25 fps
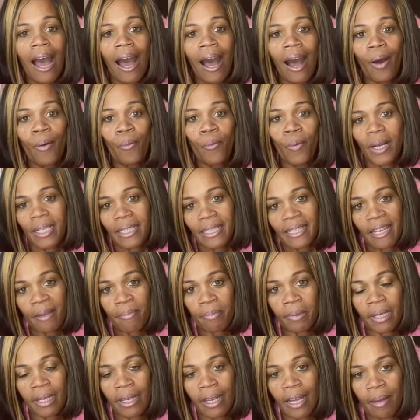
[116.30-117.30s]
once
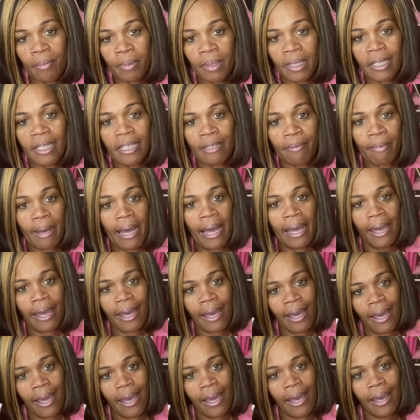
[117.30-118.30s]
something comes into my
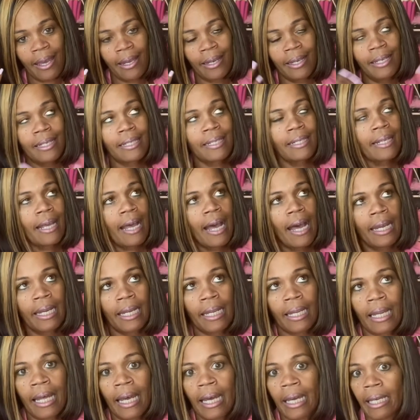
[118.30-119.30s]
head, it's kind of
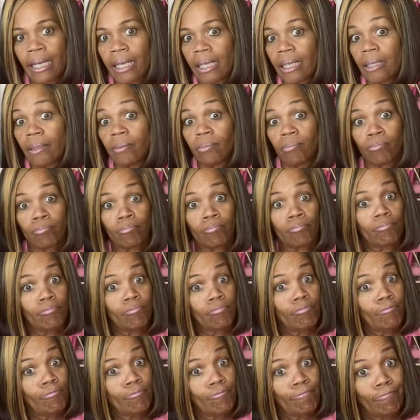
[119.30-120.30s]
like,
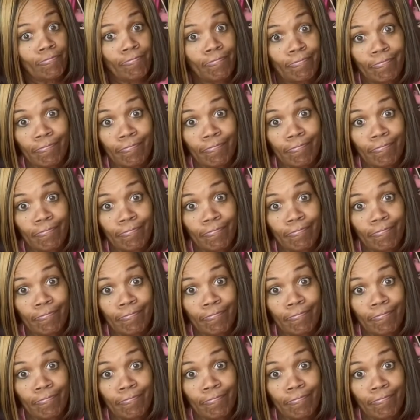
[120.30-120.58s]
I